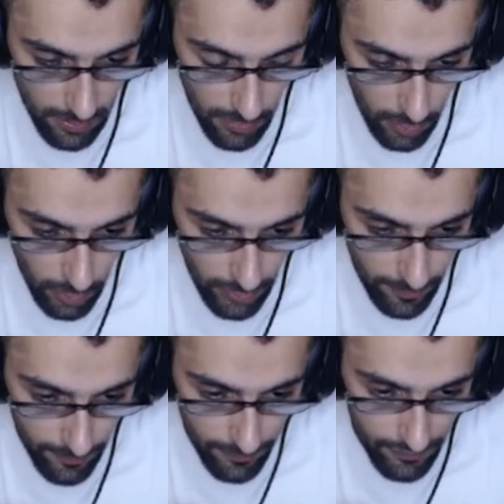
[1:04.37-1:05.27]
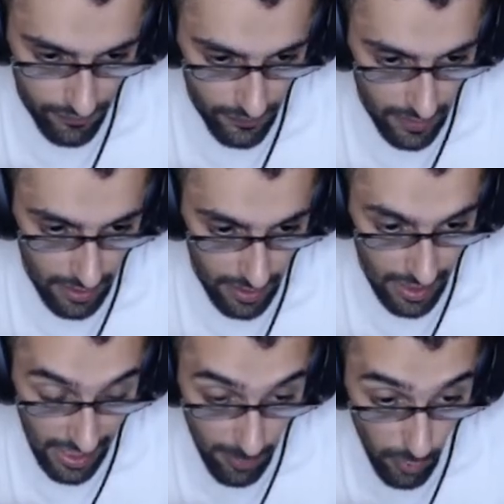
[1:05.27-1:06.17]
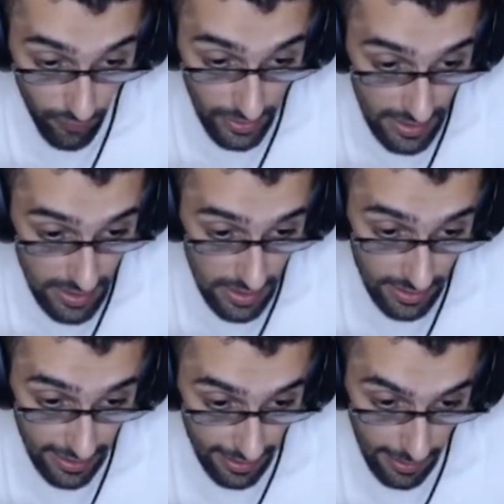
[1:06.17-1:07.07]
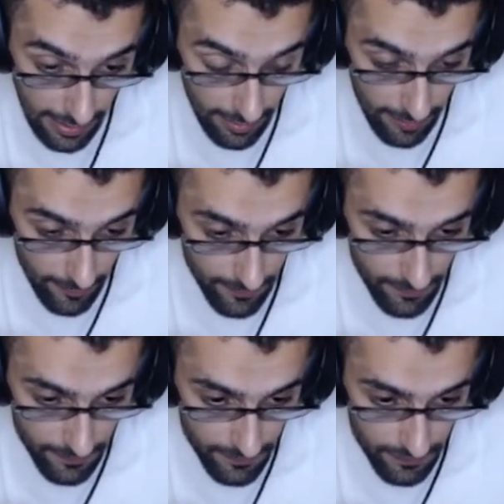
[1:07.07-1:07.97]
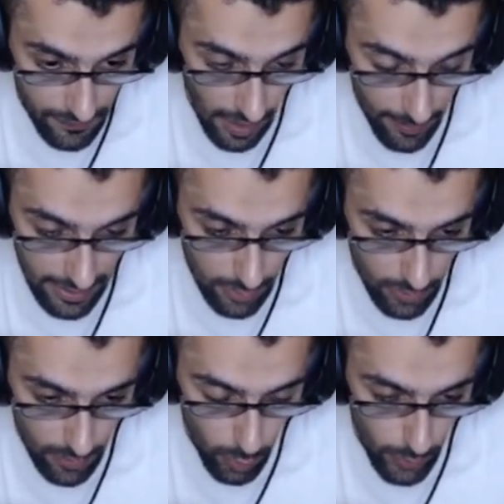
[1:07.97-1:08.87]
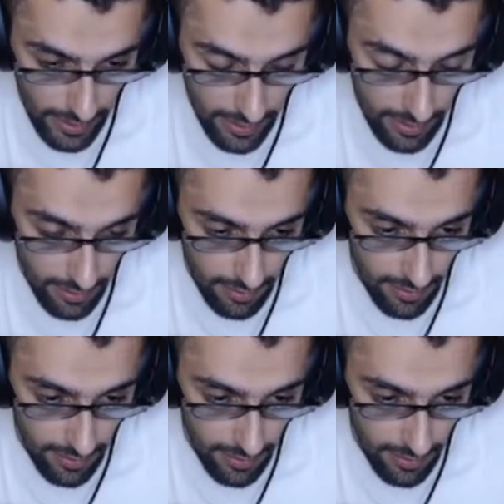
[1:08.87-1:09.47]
pawn. He moved his king in, queen in.